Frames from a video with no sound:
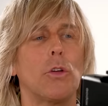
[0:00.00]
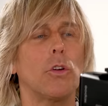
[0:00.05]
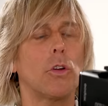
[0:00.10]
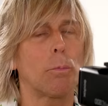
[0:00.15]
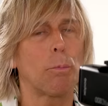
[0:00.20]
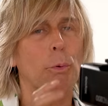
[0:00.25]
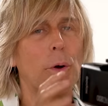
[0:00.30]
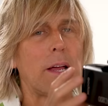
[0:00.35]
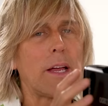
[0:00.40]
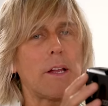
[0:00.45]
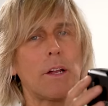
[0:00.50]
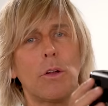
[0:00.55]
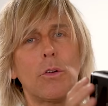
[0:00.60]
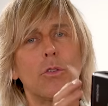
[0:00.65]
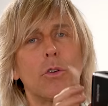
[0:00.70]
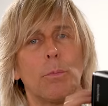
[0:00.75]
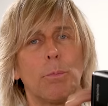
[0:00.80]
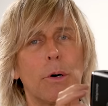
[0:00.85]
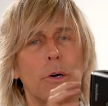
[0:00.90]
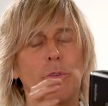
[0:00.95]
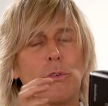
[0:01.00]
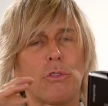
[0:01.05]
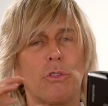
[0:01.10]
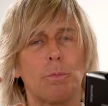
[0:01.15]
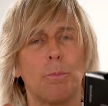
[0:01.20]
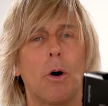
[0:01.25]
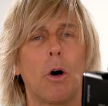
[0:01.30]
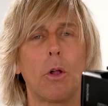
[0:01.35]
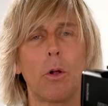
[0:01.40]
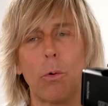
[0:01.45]
You can break it into a bunch of
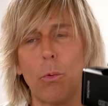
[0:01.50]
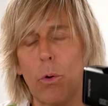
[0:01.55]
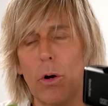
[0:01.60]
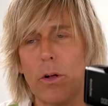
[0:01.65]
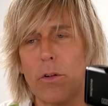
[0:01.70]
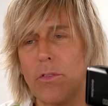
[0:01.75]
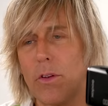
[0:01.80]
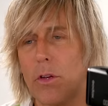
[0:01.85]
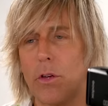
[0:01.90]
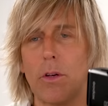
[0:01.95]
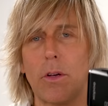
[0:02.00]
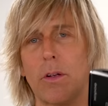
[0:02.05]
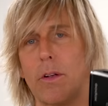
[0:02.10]
smaller ones that you